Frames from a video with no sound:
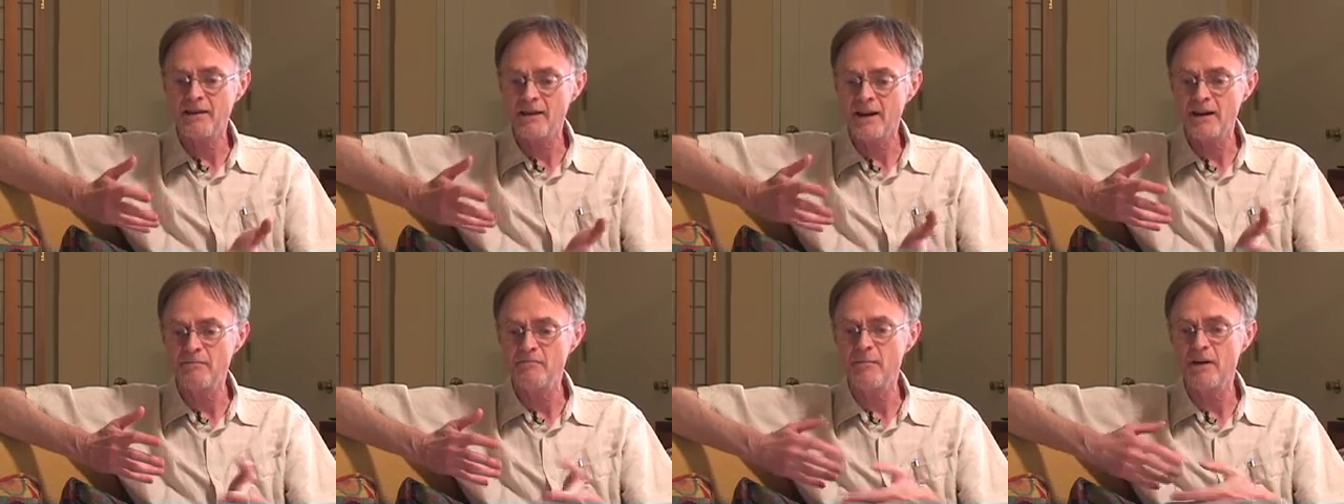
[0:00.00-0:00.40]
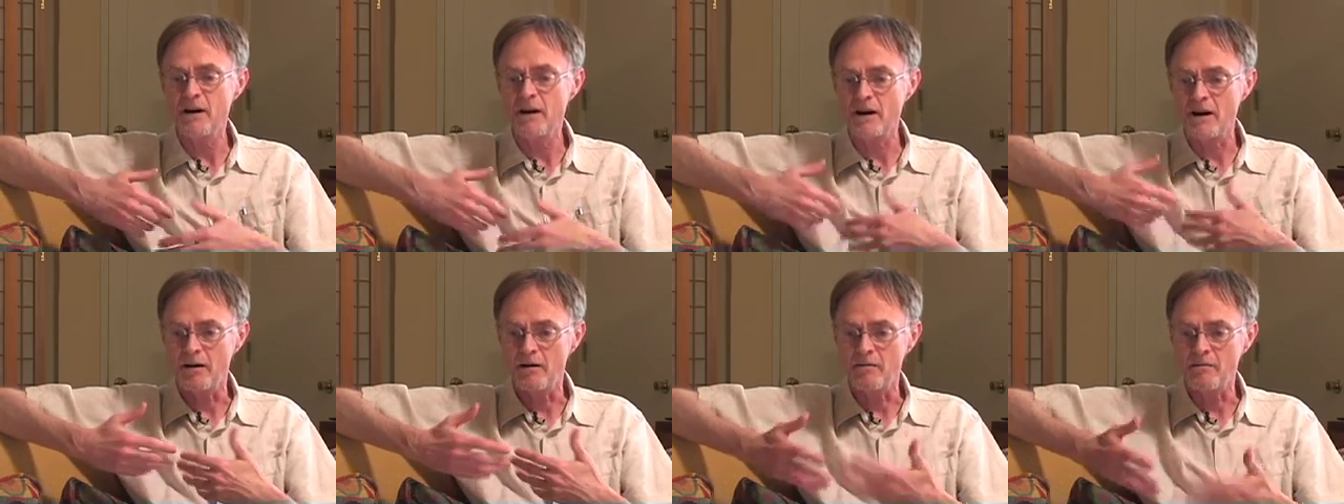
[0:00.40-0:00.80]
and then
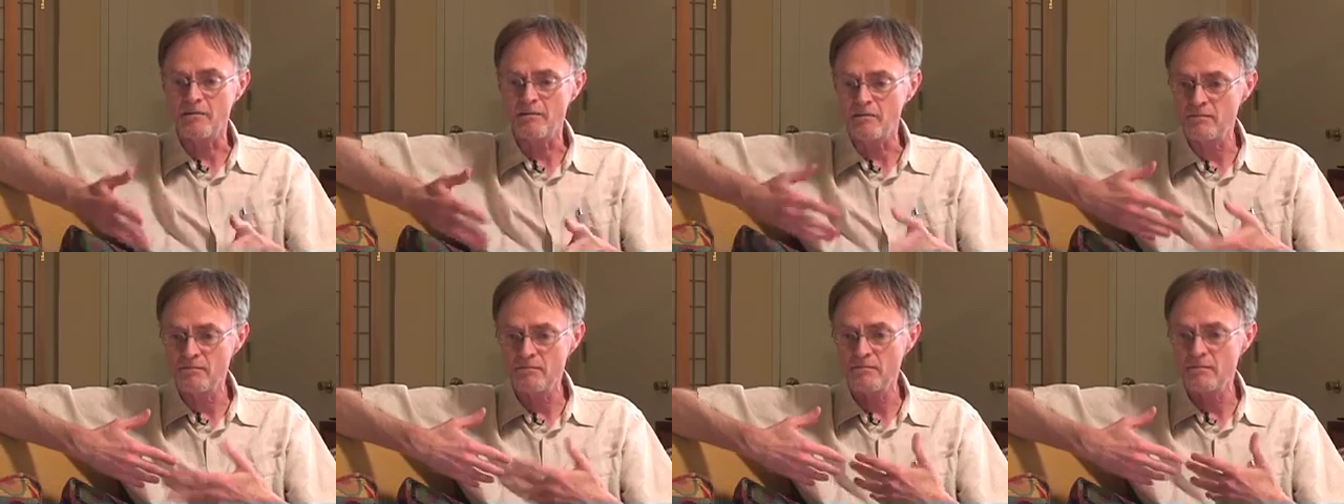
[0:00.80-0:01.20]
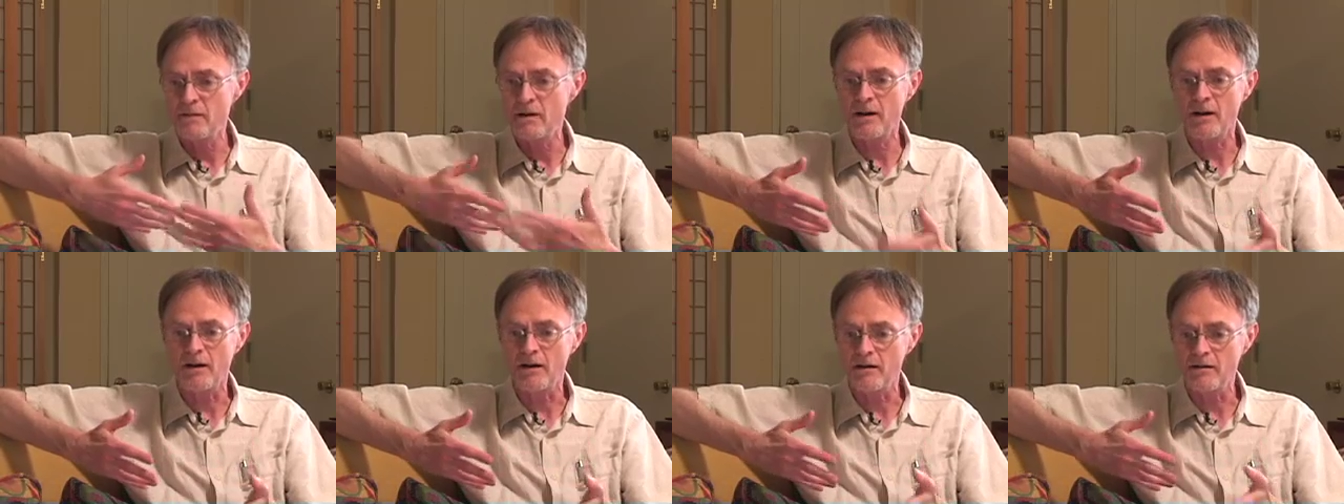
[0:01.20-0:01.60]
um,
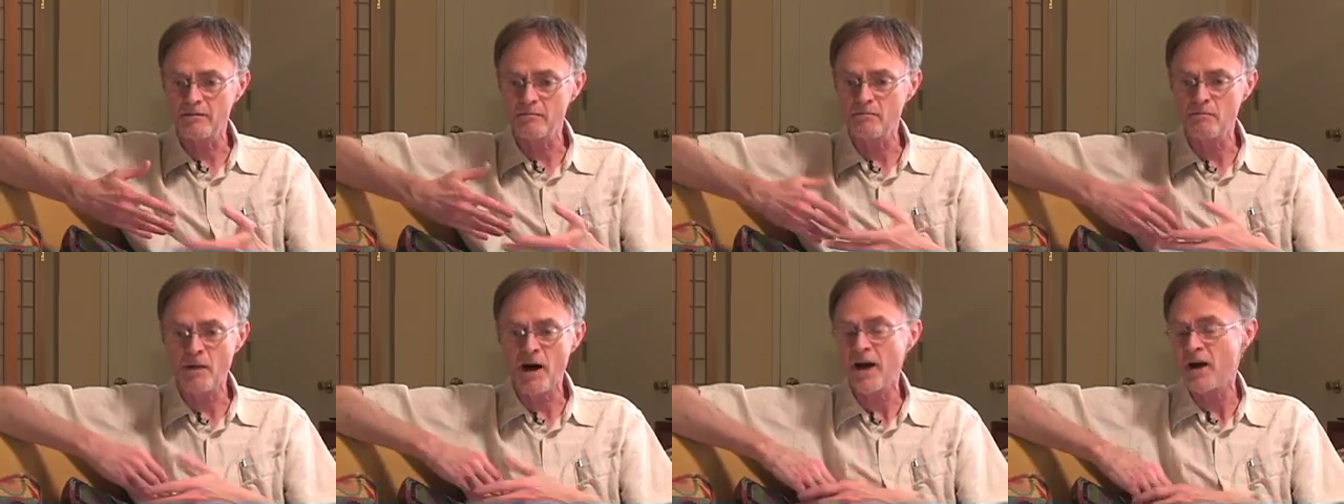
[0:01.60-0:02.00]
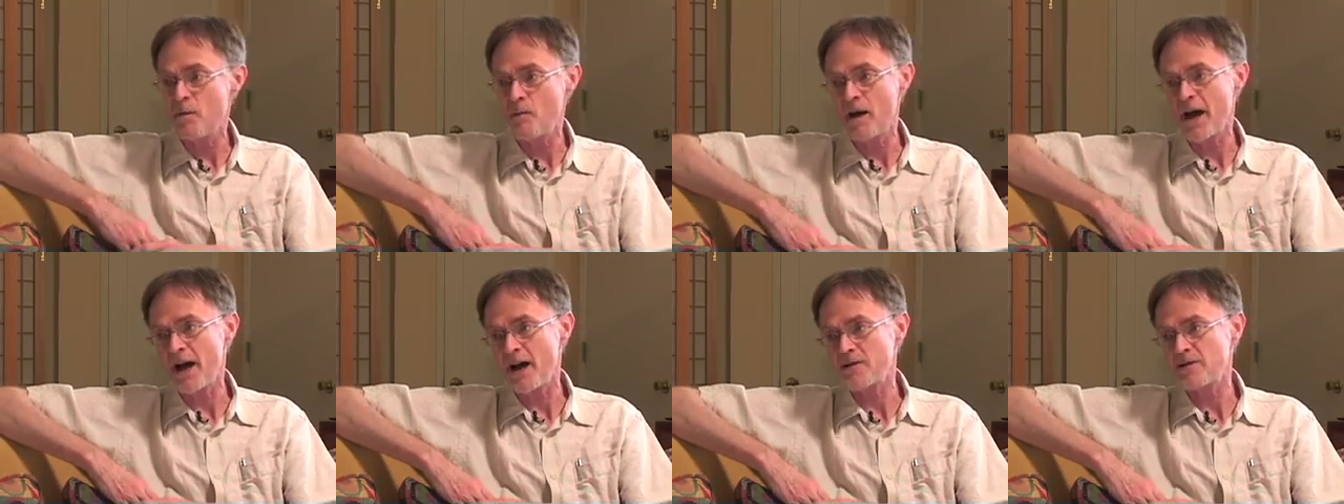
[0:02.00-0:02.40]
uh,
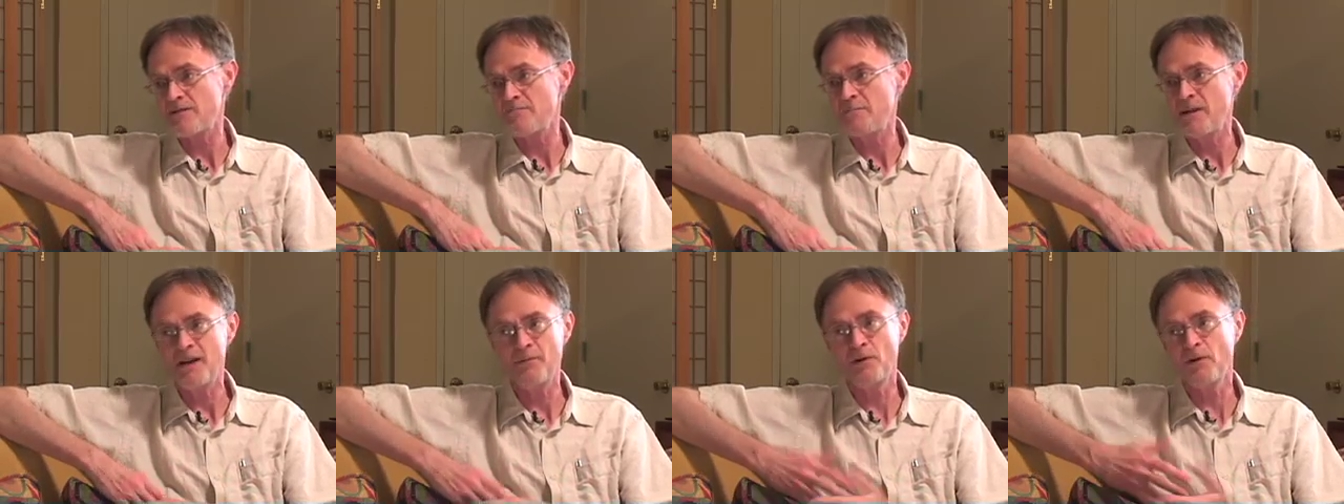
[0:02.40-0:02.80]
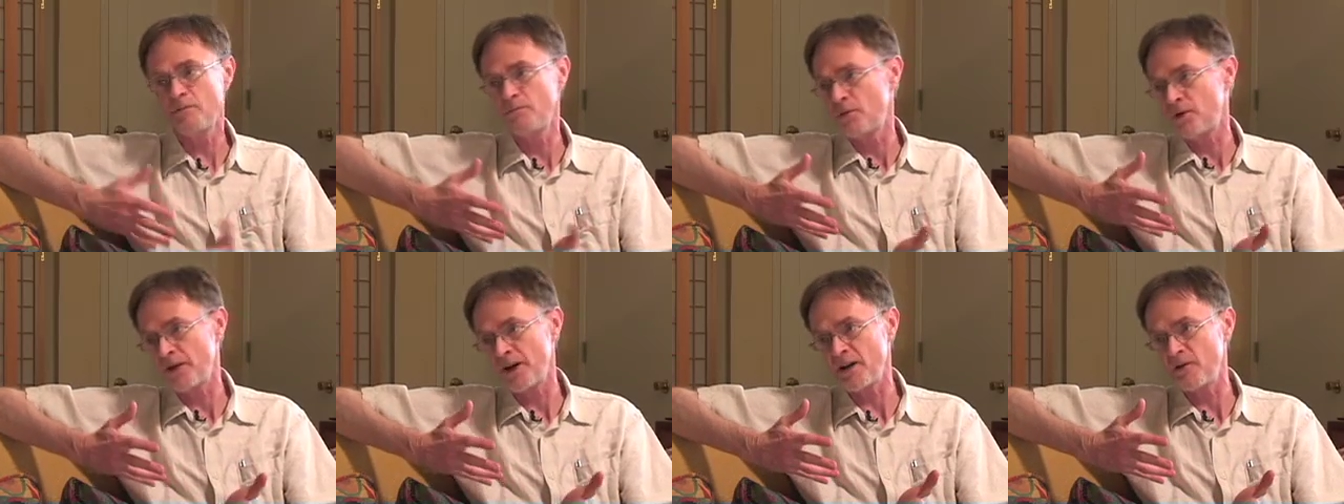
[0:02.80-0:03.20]
biomass, people
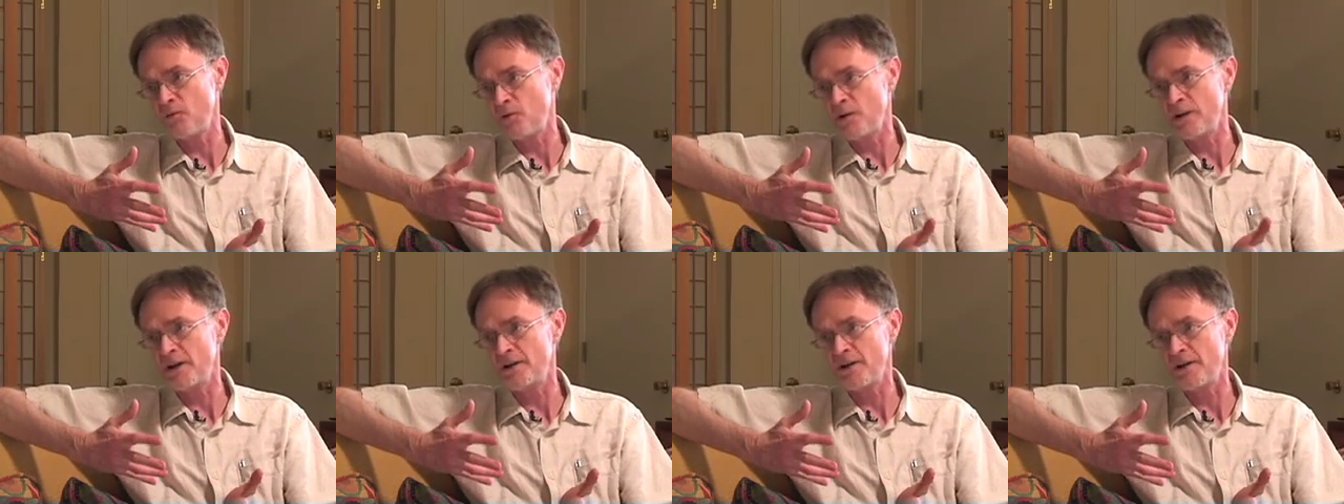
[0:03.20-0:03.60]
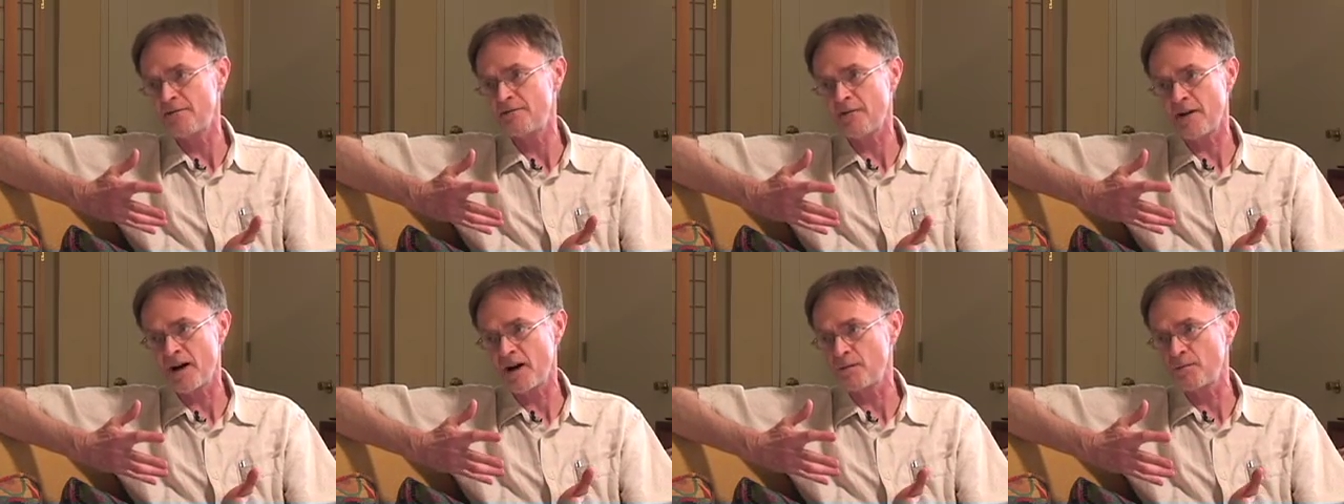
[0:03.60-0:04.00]
burning wood in their
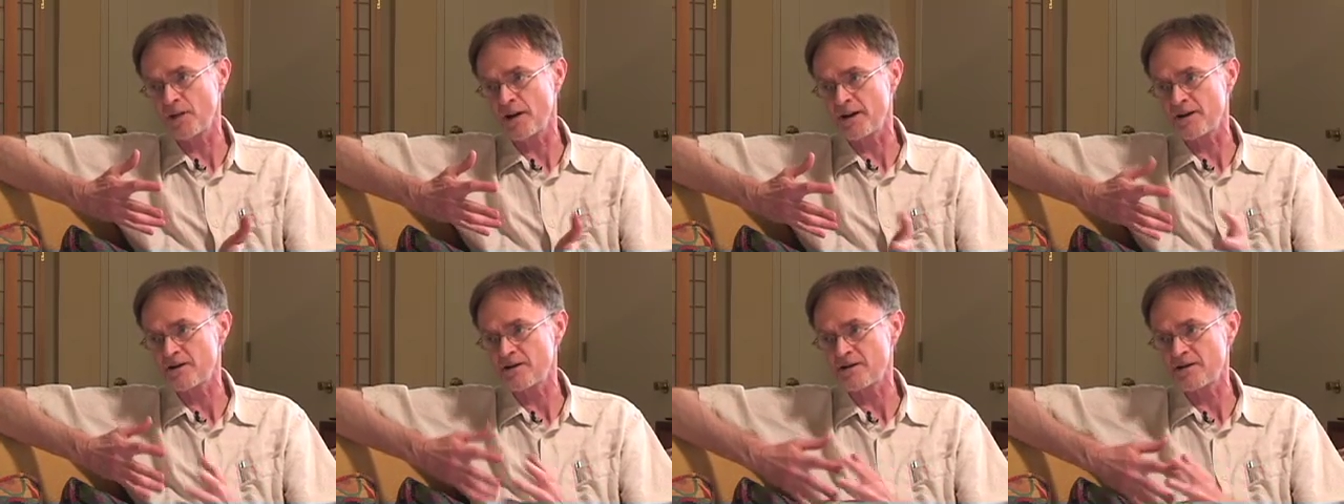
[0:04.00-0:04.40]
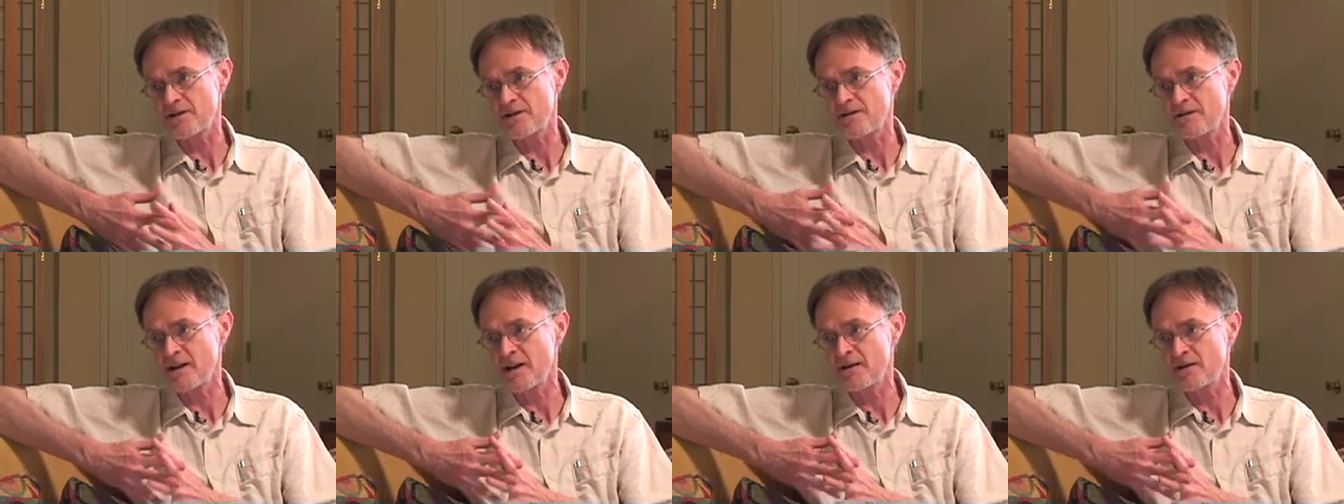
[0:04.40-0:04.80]
fireplaces
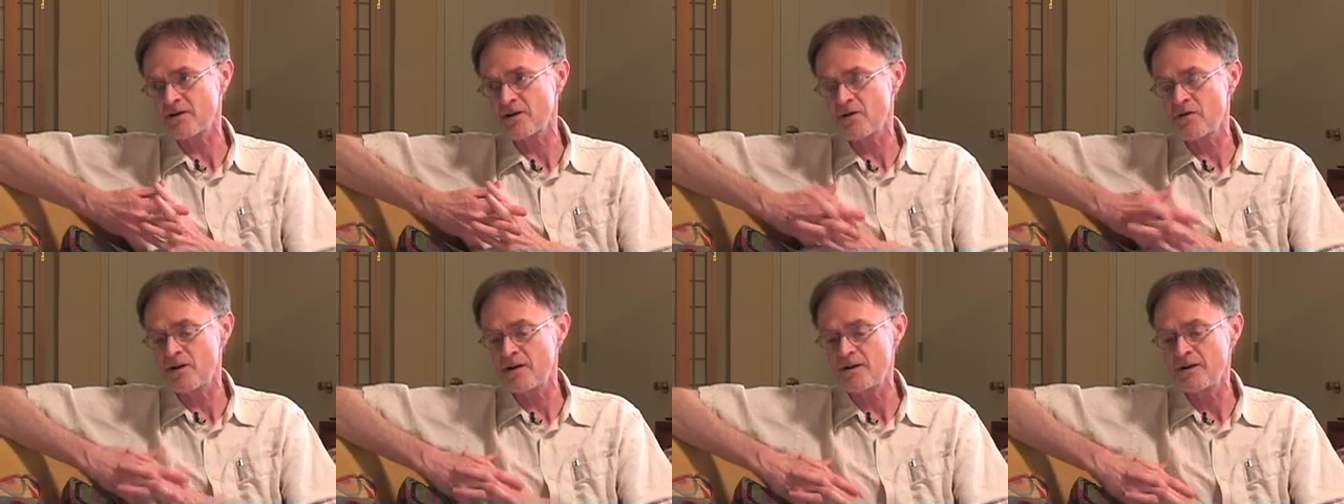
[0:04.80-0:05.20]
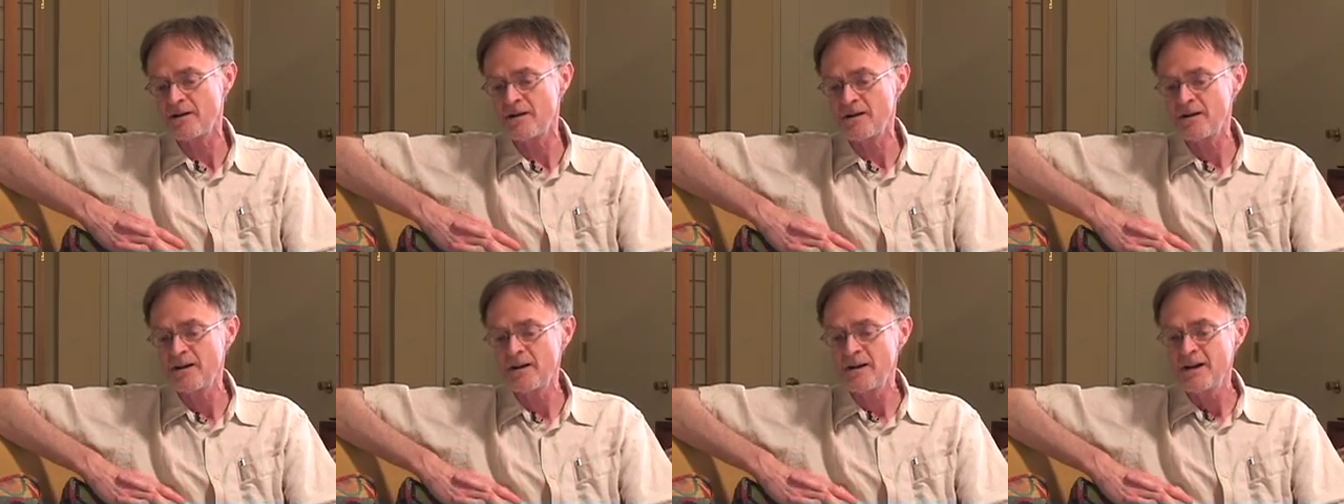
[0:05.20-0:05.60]
and, and so on.
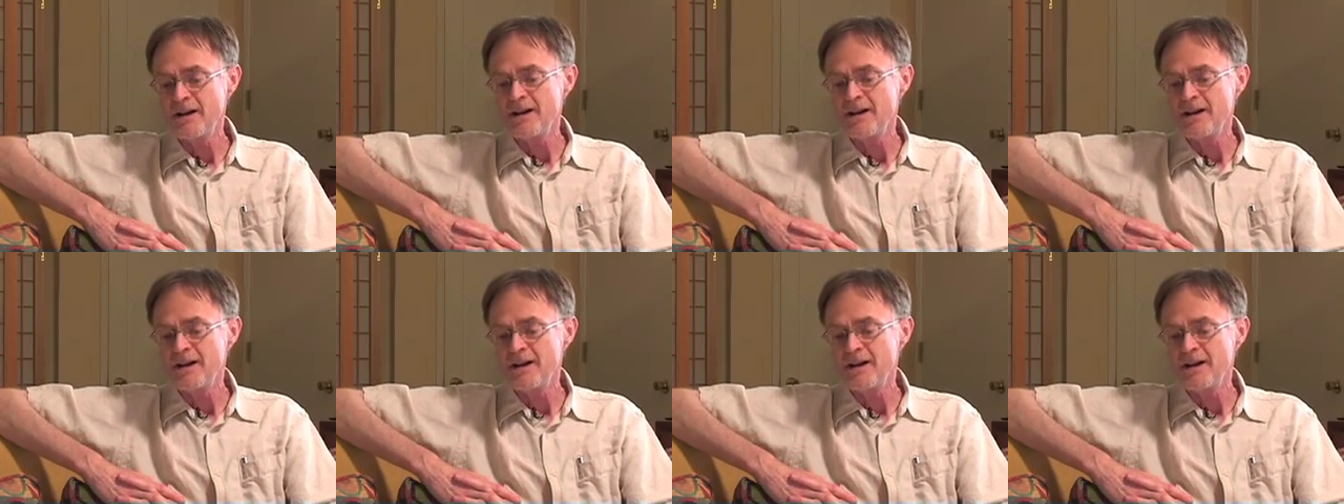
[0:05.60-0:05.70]
Right.